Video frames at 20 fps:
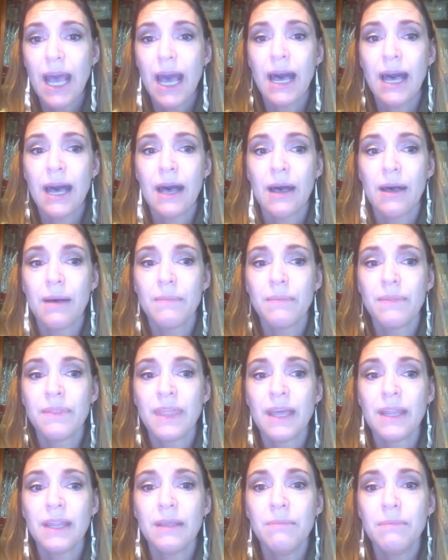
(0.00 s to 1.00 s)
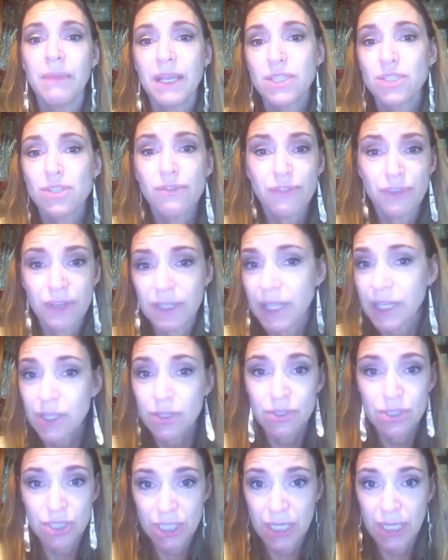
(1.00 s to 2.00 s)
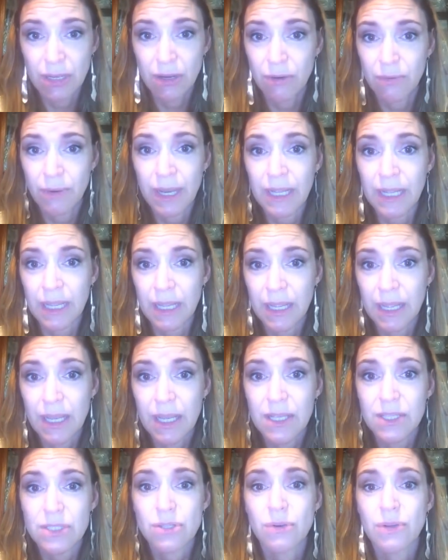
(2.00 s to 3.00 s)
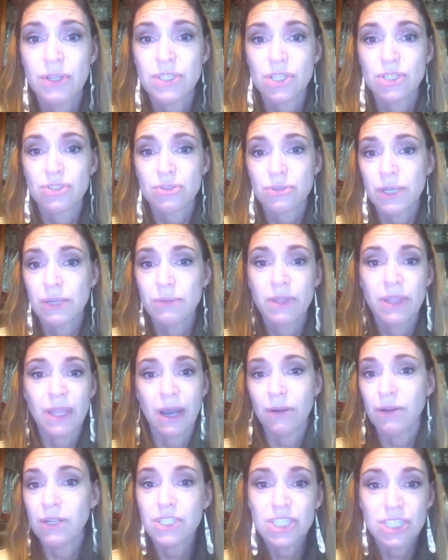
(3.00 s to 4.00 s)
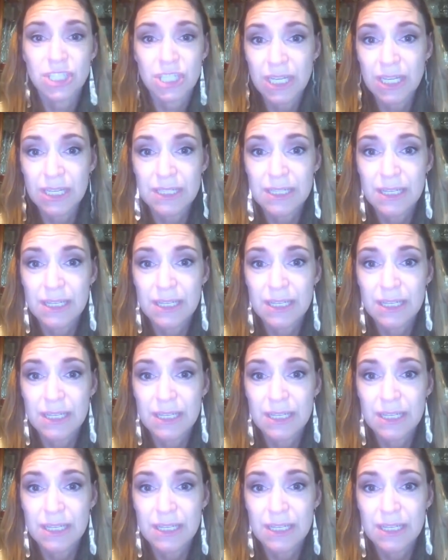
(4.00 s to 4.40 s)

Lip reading: that it makes you feel like you're cheating already. So it's a treat without a cheat.